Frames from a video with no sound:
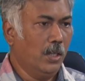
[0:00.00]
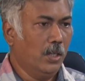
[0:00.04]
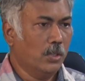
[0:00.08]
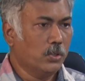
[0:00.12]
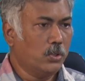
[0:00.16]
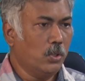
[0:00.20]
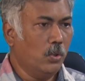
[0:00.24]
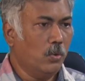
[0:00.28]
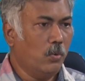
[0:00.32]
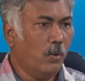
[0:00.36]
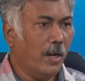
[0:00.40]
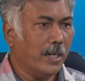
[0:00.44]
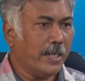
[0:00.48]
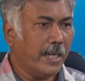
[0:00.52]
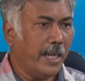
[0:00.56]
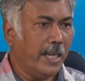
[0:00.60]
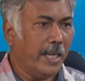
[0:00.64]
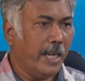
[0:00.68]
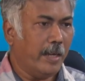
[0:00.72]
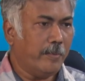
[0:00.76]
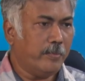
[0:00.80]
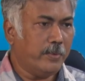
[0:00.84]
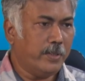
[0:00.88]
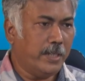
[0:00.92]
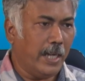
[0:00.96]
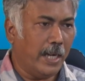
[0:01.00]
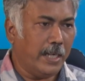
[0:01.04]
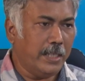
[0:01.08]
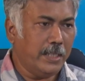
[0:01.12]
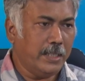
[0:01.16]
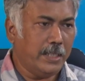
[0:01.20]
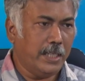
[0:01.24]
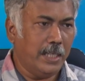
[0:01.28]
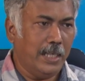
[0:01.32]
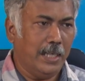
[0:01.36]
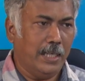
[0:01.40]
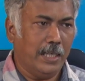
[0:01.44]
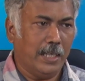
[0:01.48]
So, what I have done
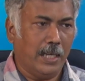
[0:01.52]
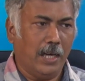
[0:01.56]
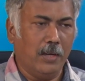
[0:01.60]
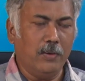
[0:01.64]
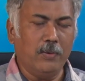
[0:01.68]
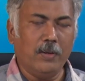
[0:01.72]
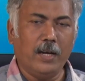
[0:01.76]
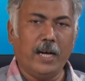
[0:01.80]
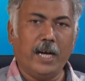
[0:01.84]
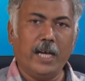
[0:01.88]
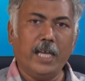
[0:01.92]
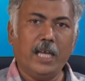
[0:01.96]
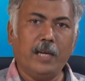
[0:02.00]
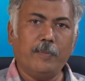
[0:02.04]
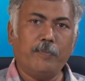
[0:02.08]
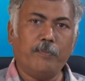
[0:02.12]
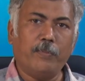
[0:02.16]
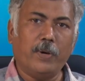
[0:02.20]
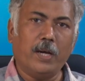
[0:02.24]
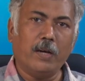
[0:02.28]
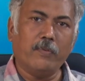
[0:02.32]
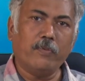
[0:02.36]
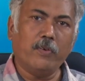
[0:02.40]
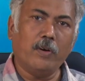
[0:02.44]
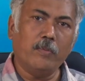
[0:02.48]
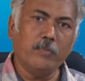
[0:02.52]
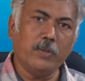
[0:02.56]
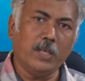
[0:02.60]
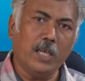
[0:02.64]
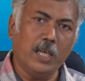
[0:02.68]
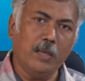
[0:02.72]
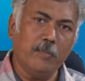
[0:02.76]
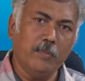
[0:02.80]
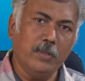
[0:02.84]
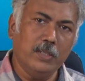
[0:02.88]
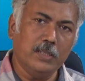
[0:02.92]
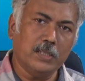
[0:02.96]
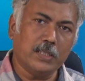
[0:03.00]
till now, I have performed
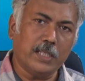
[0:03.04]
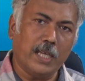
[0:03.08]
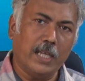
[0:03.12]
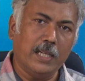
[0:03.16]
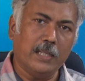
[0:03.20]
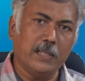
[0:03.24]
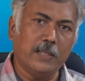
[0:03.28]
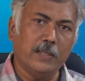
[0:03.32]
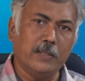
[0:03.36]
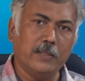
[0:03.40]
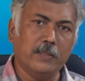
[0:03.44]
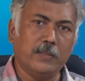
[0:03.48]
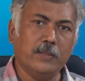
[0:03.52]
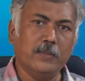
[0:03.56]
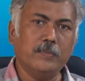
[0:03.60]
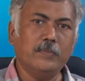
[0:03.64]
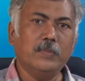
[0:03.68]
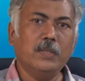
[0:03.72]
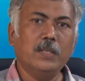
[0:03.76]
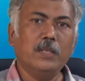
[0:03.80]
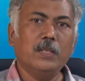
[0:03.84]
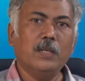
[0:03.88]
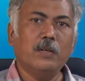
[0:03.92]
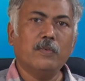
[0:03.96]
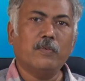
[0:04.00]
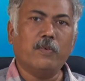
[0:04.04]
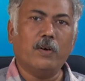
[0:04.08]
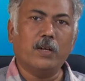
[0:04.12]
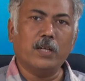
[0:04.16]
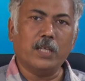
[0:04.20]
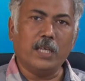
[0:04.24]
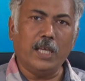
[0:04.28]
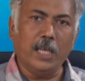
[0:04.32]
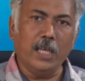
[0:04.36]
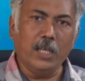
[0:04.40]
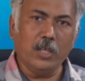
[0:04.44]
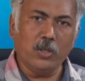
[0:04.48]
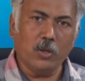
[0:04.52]
k-means algorithm for
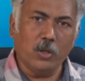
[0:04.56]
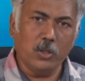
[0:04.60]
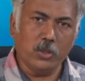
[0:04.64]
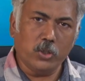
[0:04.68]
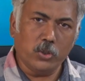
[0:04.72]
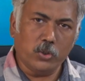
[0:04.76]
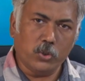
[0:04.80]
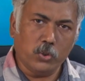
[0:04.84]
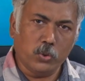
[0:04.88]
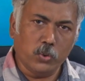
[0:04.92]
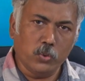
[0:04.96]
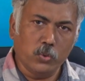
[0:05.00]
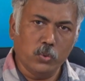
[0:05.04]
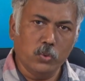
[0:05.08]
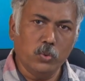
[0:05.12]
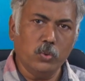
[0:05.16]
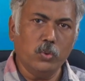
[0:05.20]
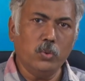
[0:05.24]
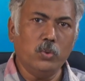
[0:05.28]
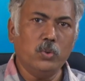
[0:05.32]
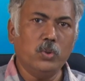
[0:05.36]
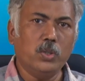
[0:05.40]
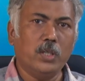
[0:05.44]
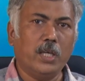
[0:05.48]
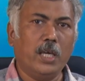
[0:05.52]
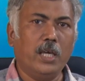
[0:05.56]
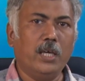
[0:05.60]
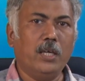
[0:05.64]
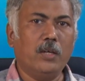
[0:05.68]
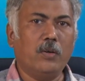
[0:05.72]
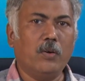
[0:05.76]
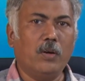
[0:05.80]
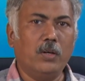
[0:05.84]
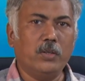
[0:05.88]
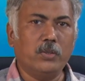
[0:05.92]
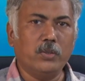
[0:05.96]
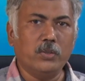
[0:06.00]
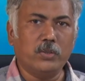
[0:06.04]
k equal to 2, k
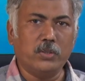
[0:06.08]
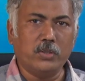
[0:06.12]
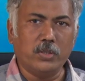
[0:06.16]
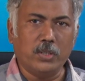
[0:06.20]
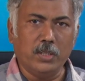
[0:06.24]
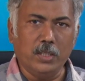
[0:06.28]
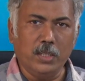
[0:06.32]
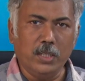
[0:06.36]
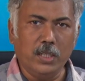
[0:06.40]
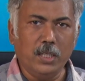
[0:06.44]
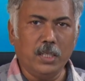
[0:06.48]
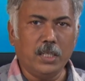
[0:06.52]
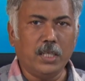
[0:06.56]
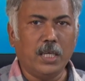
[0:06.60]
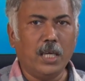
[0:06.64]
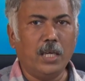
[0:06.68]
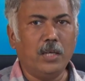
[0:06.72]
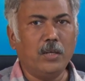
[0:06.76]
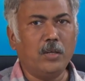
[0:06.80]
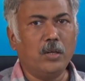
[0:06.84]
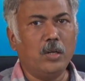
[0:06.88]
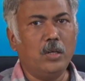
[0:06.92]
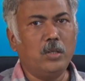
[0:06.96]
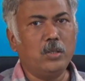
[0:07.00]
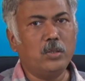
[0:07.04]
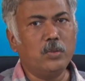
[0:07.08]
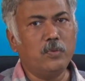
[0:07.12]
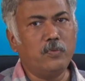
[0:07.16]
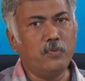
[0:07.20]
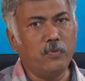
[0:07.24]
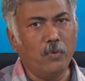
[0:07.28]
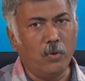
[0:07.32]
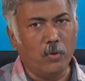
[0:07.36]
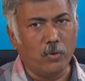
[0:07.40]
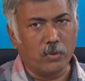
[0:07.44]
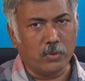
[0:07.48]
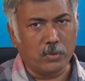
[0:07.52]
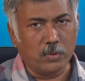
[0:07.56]
equal to 3, k equal to
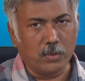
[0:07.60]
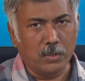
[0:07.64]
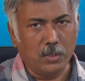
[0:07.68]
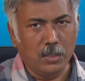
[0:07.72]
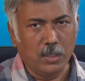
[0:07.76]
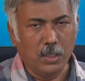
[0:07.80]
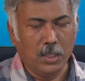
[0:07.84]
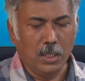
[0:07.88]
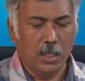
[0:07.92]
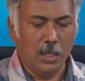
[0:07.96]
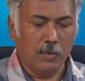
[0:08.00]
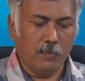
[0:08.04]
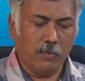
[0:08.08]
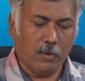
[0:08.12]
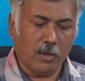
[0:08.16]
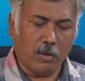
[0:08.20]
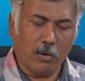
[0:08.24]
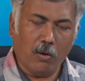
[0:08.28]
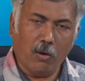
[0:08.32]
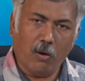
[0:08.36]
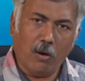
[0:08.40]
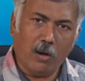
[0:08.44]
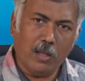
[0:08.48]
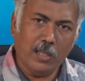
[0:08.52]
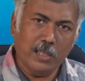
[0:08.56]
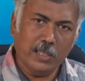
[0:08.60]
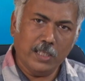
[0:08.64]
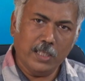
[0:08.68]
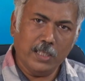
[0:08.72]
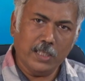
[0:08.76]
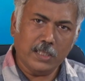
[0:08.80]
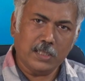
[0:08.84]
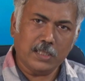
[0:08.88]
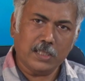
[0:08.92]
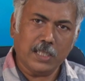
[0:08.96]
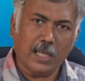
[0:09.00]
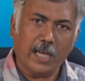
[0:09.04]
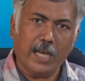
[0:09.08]
4. For all
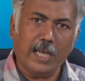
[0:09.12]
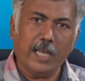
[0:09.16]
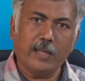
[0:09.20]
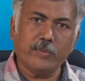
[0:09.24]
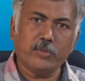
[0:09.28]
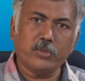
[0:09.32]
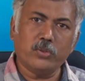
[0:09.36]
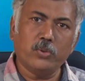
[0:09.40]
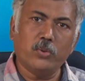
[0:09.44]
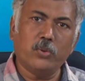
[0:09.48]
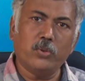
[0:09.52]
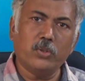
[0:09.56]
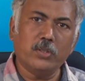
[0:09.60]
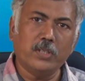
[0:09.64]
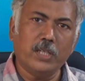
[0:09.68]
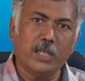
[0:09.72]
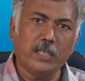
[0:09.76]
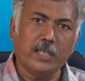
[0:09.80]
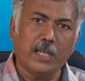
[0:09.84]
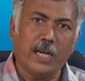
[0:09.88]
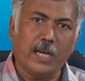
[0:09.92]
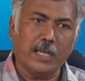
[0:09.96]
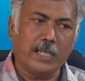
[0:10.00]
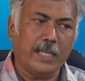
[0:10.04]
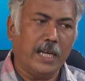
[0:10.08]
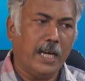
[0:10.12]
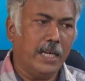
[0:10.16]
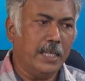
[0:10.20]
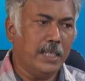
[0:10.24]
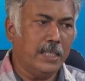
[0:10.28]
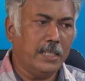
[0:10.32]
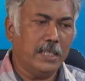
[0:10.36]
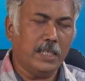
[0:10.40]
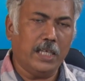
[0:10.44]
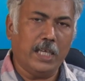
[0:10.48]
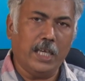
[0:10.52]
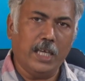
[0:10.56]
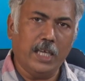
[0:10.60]
these, I have stored the data
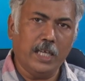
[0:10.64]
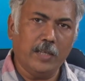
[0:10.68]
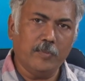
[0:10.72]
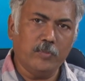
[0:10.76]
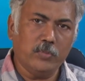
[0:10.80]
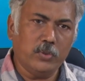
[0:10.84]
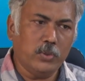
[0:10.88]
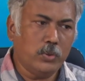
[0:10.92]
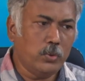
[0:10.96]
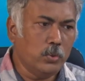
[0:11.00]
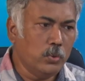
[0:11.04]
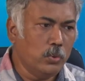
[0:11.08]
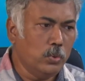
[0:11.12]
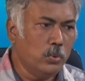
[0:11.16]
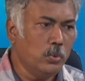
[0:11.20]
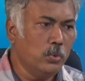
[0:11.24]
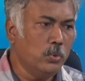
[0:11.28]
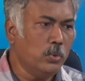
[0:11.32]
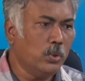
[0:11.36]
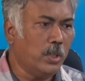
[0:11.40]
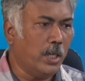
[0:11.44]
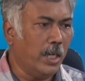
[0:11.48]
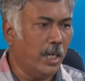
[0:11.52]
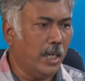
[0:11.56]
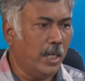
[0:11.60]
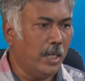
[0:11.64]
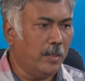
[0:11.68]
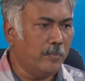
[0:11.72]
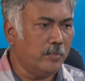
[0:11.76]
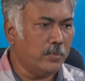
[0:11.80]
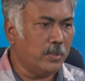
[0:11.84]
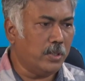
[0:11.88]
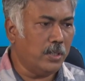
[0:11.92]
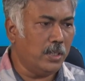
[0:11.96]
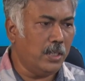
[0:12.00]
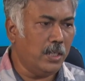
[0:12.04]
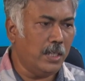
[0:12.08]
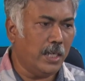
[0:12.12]
in KM2,
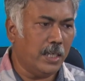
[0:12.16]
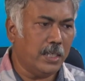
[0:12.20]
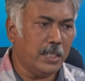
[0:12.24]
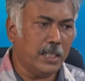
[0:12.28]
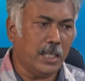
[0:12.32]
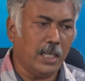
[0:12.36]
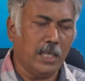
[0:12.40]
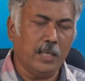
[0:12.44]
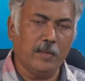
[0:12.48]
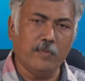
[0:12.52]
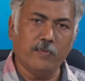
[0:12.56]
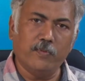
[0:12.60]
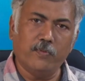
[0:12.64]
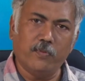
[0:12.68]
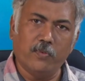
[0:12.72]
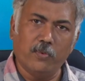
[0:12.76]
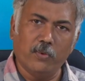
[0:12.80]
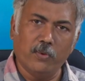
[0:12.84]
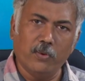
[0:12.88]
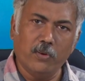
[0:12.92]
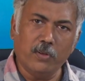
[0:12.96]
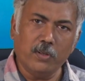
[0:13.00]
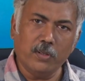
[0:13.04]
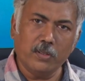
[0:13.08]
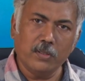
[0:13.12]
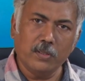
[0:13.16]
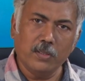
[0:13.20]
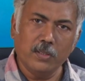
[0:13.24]
KM3 and KM4.